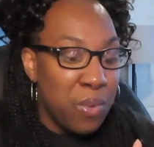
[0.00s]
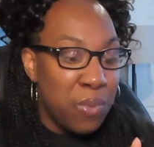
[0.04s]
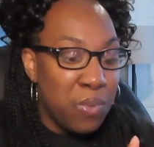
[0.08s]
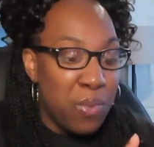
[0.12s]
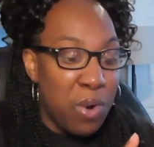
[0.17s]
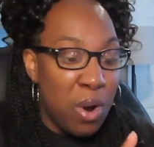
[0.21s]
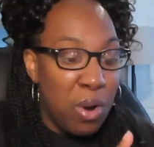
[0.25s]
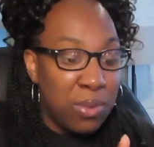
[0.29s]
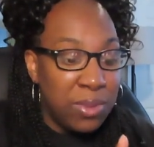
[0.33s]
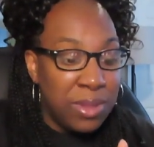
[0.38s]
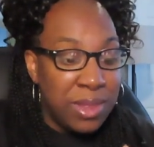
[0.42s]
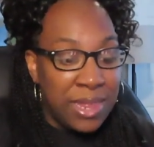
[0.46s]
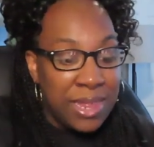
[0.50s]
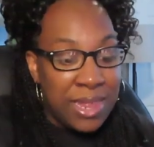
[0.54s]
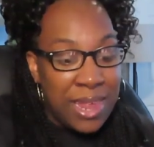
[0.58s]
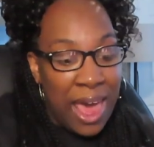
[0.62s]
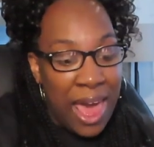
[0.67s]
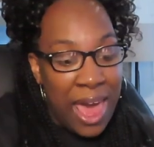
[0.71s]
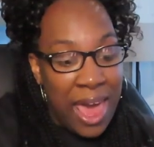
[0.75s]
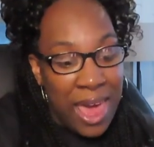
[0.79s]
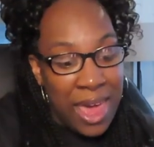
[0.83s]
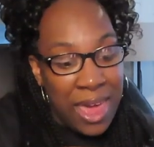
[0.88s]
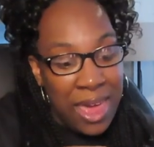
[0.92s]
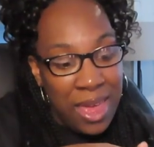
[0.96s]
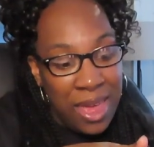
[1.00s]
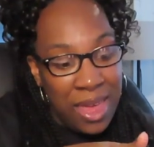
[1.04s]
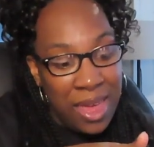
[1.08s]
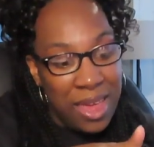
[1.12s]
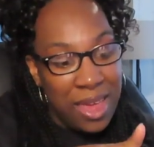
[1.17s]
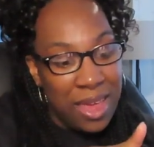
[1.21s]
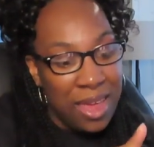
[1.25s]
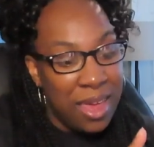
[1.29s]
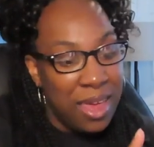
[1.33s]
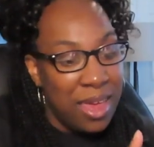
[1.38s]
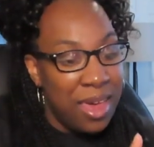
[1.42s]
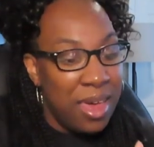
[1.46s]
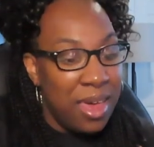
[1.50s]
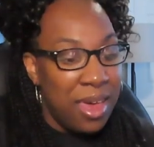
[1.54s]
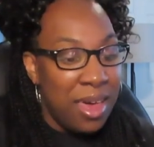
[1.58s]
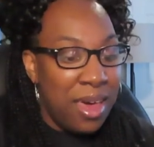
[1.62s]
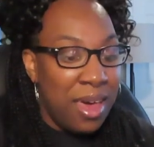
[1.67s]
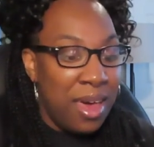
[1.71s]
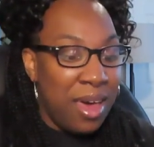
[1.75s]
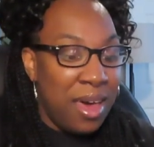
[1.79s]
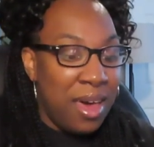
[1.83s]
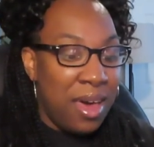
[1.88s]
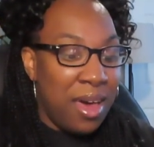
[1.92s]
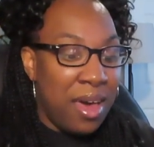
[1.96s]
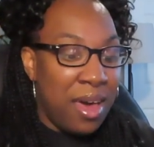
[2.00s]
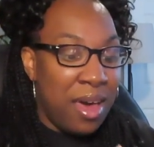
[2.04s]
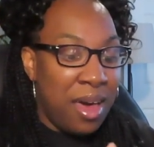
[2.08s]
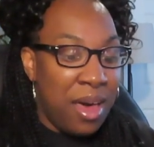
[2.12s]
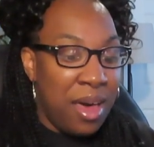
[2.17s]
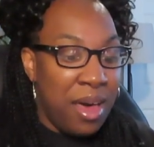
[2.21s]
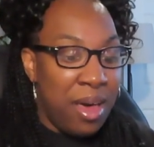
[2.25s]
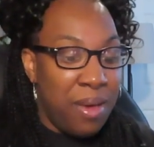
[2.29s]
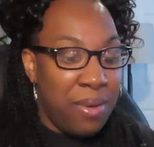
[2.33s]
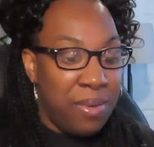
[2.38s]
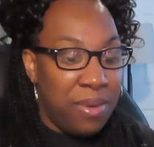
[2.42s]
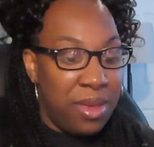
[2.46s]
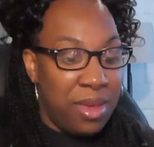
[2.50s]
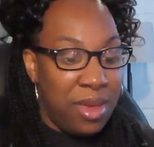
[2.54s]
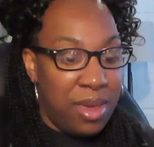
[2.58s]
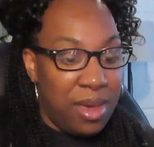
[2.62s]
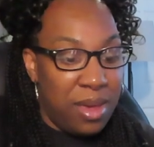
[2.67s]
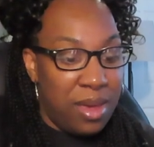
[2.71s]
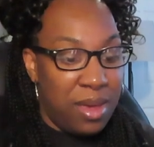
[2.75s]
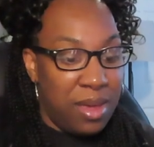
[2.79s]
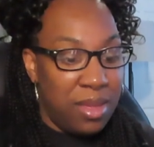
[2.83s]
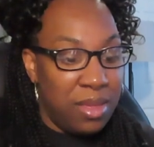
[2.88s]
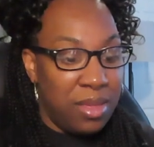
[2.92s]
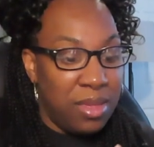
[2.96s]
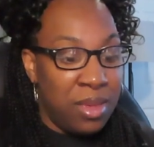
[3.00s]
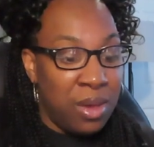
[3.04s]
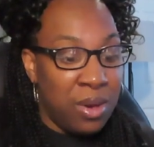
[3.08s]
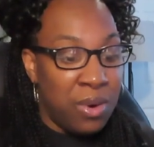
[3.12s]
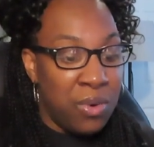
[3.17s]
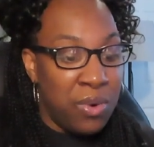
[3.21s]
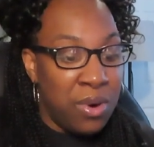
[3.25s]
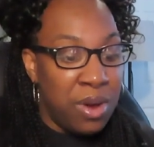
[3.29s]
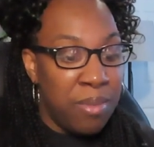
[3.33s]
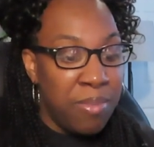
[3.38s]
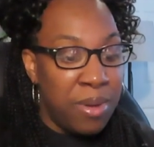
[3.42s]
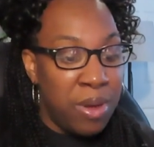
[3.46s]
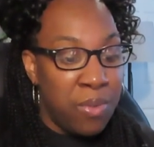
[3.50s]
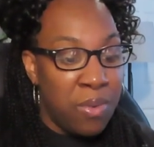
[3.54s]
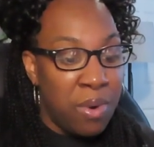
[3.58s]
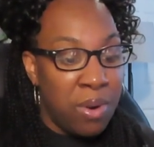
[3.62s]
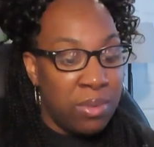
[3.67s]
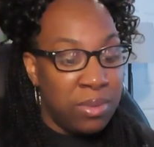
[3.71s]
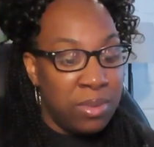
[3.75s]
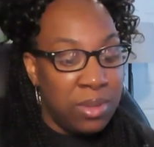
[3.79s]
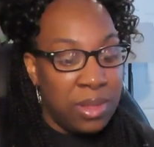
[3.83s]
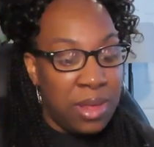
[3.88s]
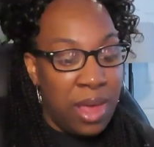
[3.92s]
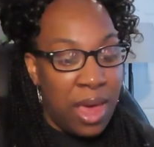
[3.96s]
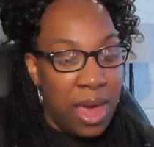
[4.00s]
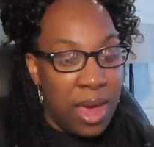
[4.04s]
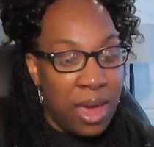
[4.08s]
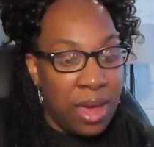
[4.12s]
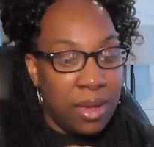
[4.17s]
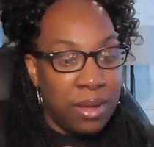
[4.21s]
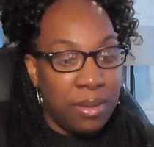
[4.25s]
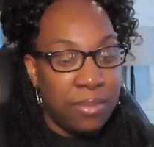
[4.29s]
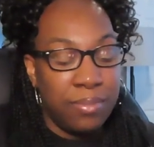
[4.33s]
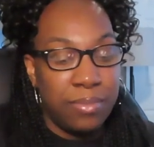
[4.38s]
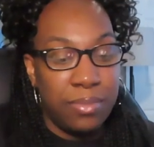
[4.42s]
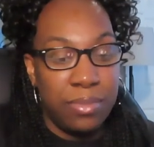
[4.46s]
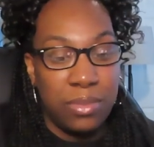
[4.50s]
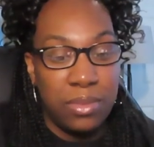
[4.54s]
rosé, oh yeah, the creamy rosé,